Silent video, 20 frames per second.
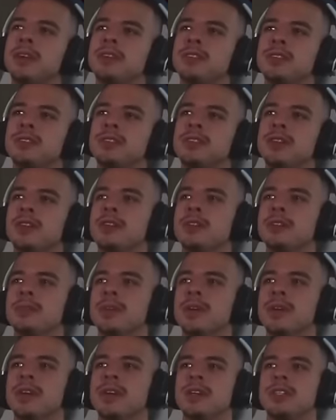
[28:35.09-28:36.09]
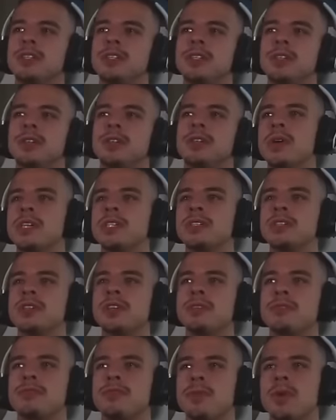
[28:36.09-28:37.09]
around so much. Wait, he's
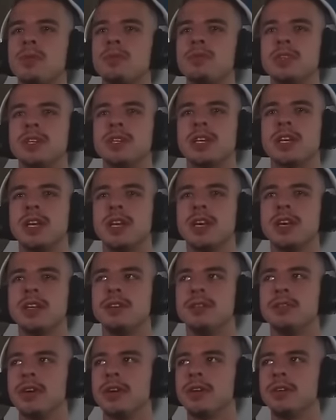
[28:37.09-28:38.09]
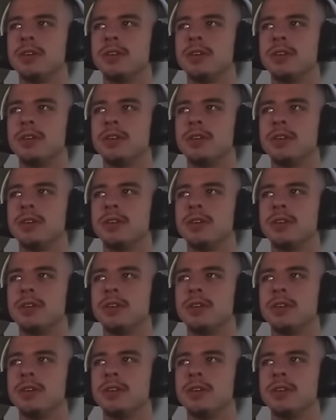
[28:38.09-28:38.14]
looking for one with a collider,